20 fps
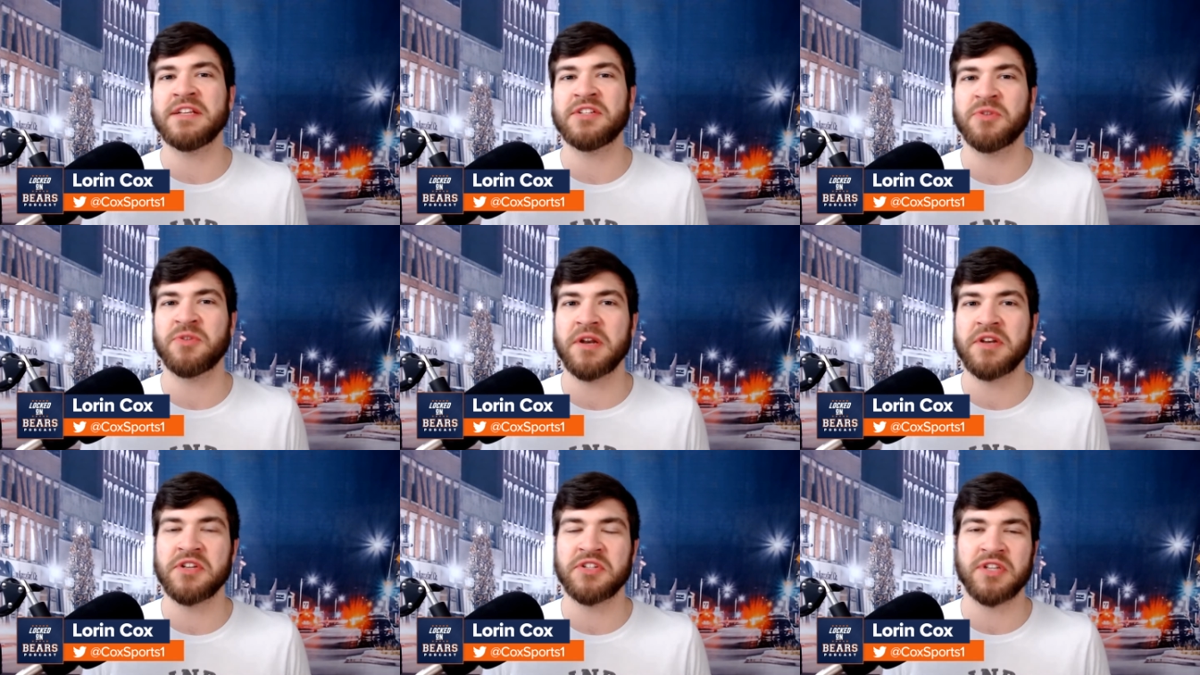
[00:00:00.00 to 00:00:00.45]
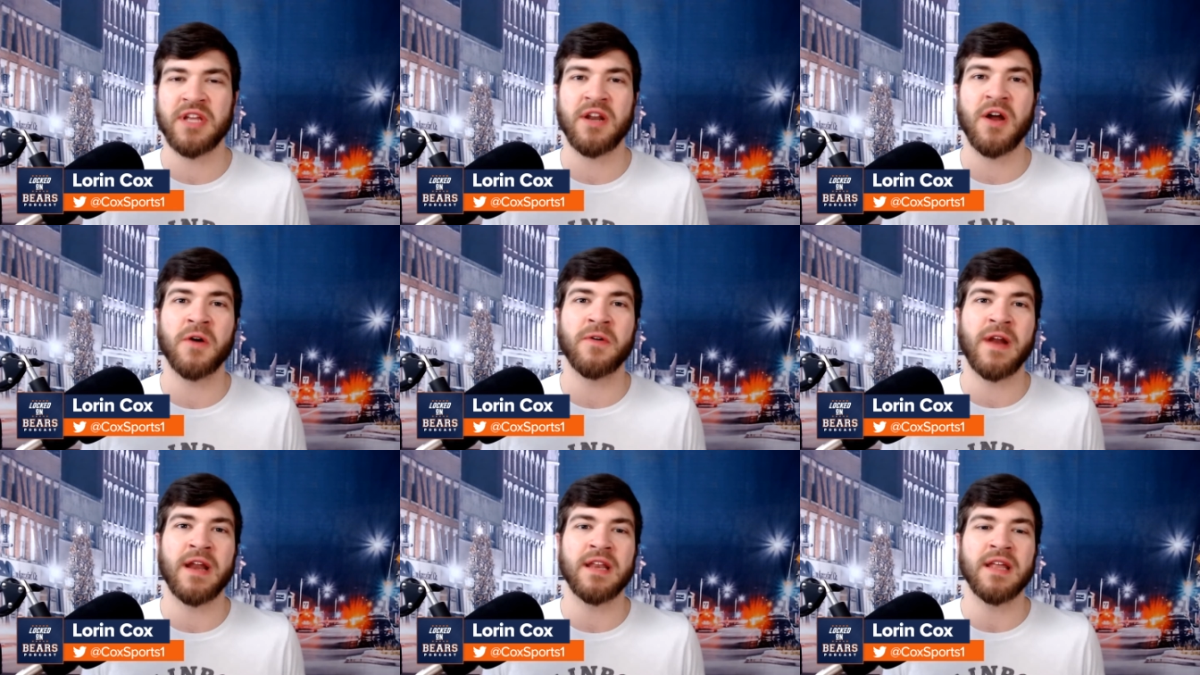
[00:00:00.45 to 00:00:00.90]
They sort of just said,
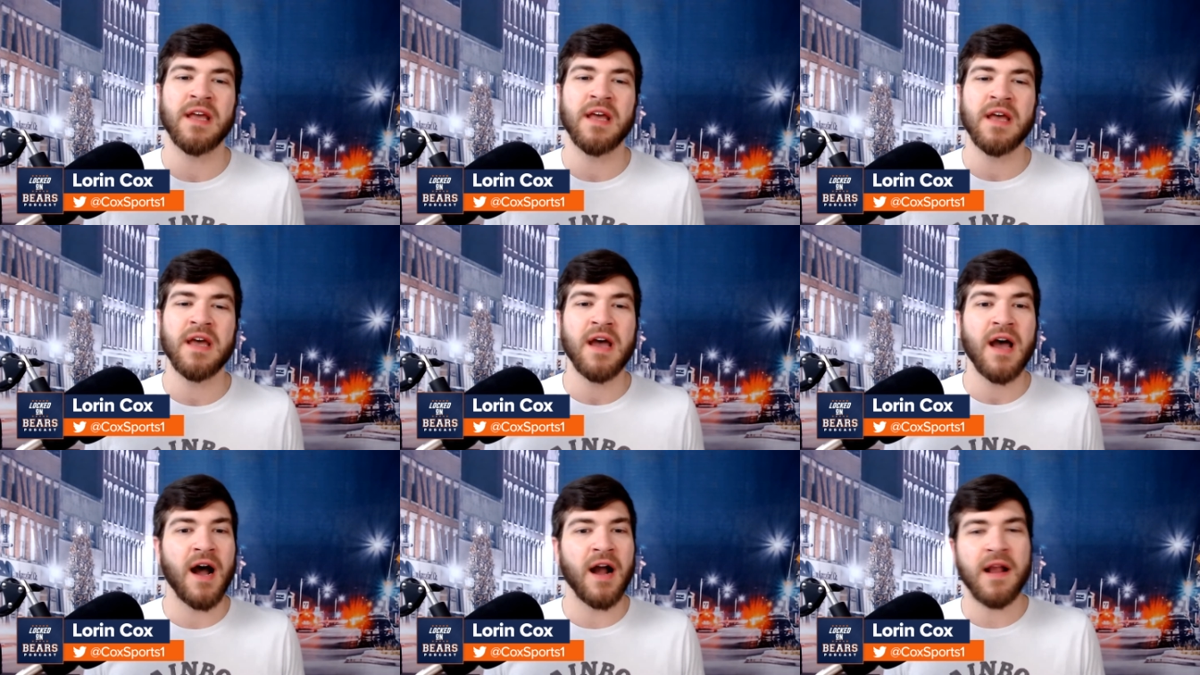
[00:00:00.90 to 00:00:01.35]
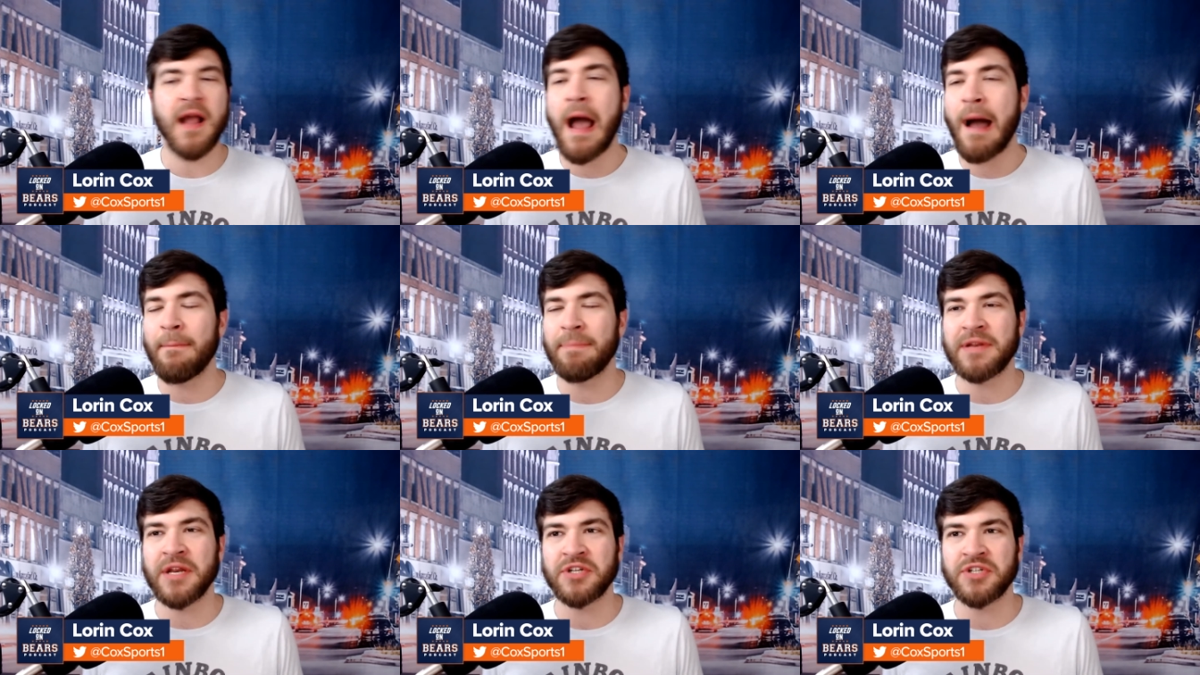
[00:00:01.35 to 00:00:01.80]
all right, a
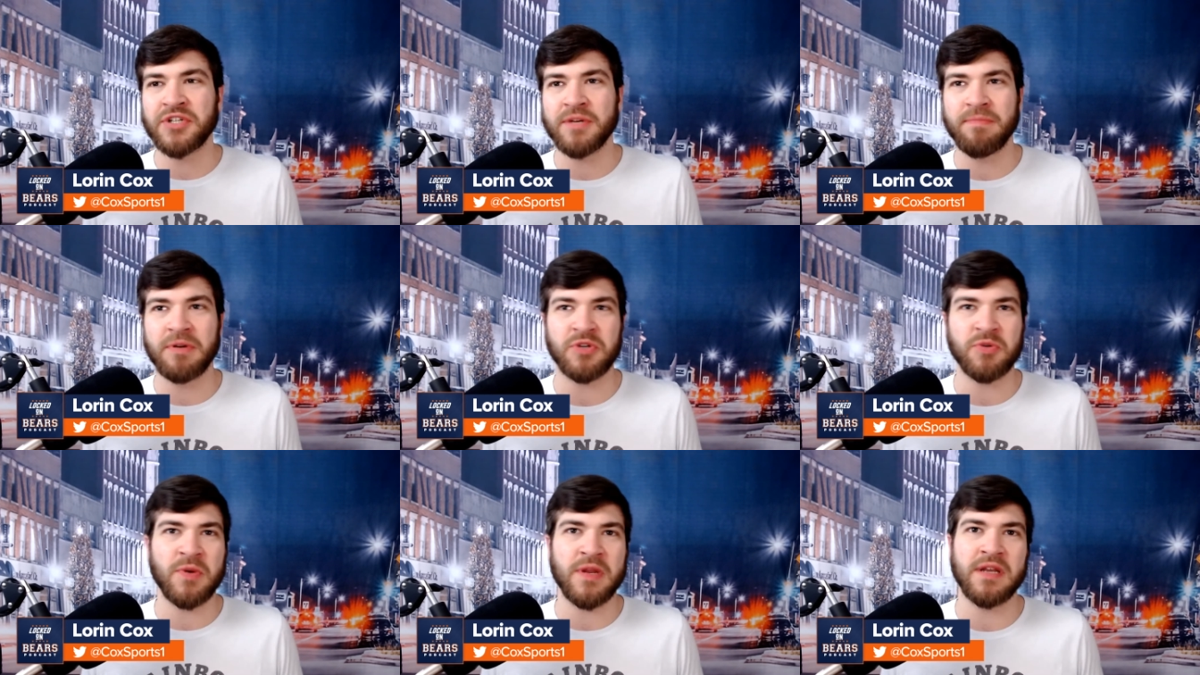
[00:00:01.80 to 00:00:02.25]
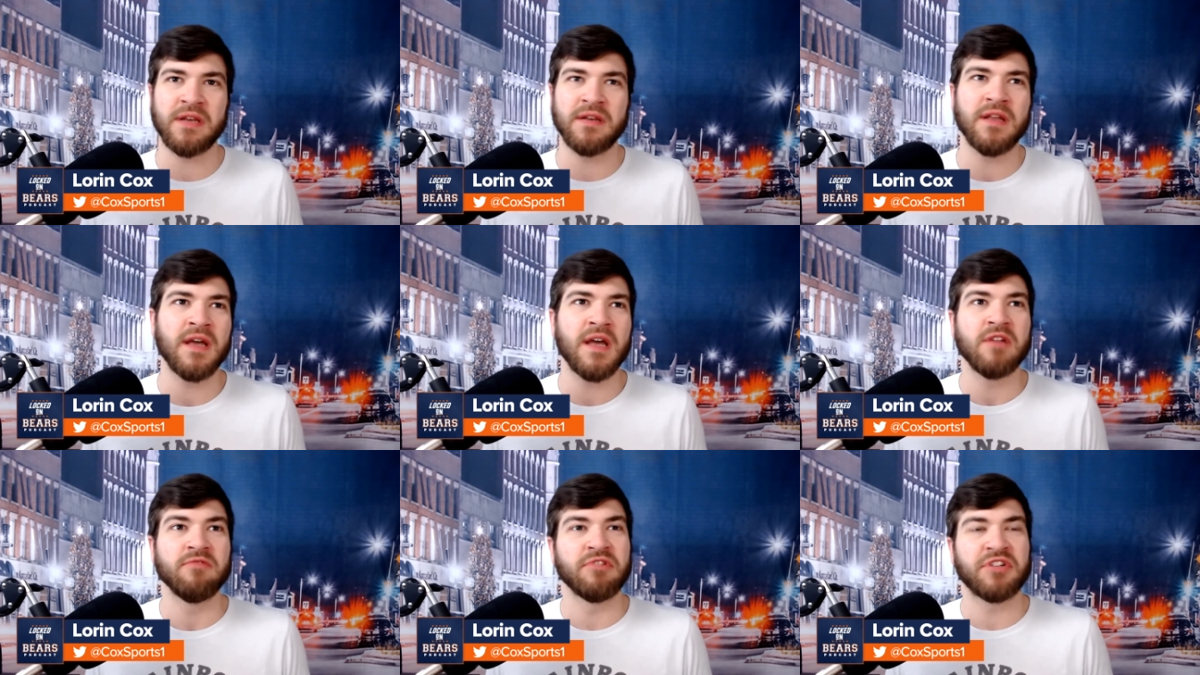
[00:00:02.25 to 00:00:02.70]
competition
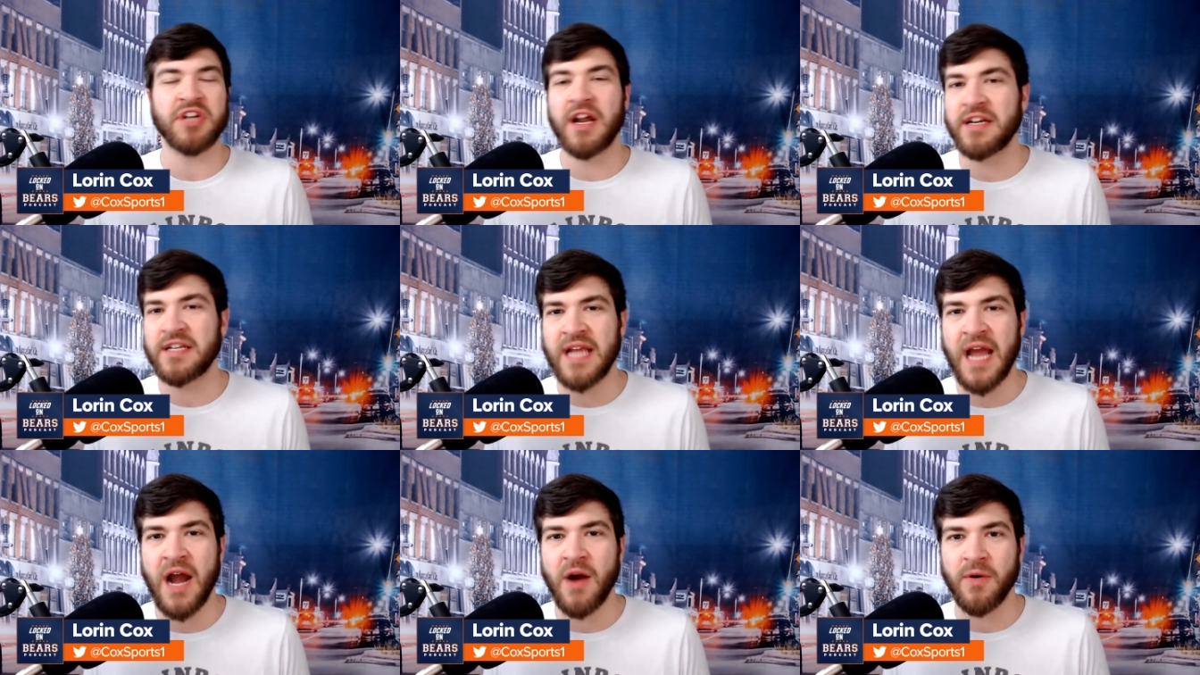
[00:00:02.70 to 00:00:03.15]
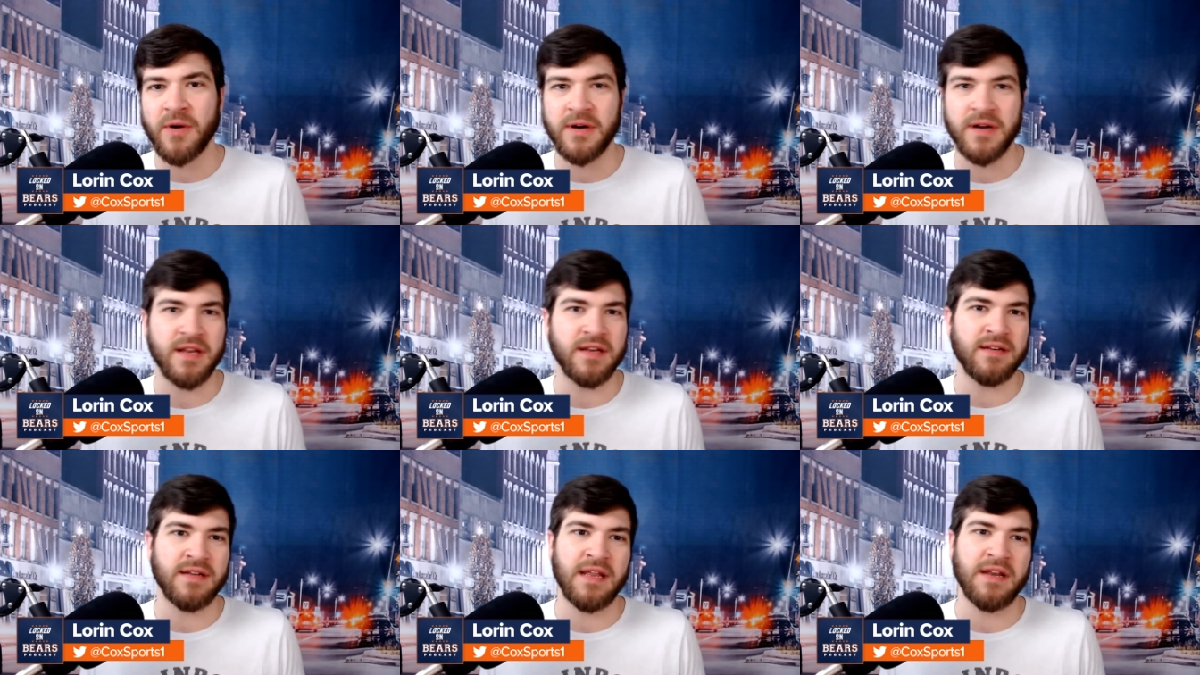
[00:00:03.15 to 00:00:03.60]
between Rashad
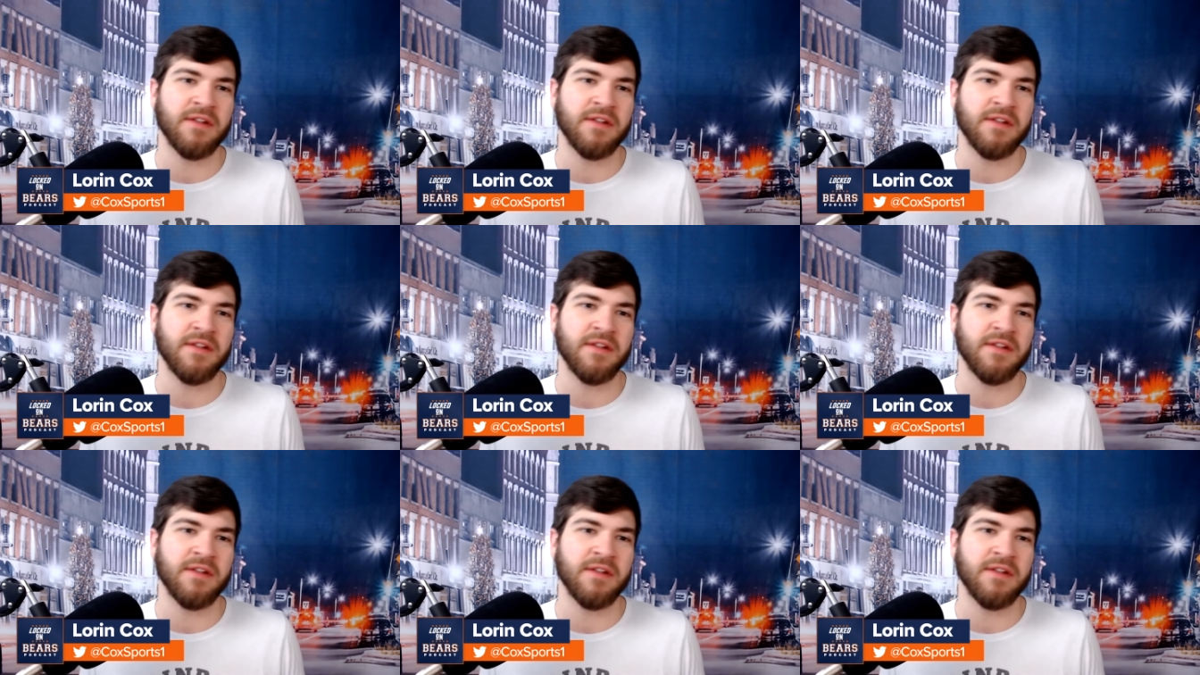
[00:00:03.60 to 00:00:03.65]
Coward and,